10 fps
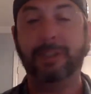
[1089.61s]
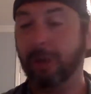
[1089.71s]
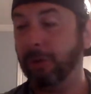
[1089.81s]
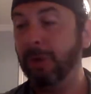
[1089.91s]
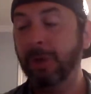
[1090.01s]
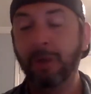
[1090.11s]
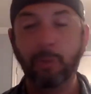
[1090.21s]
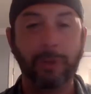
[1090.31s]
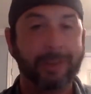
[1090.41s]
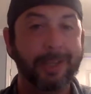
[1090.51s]
So
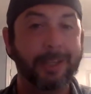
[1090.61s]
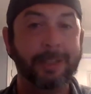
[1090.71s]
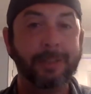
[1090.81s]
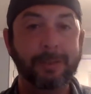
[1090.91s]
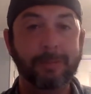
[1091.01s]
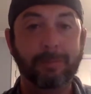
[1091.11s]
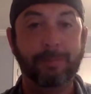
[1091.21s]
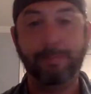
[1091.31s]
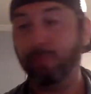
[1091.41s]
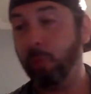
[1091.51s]
within
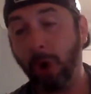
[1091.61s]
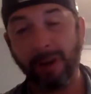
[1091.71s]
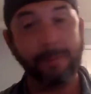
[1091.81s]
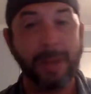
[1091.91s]
one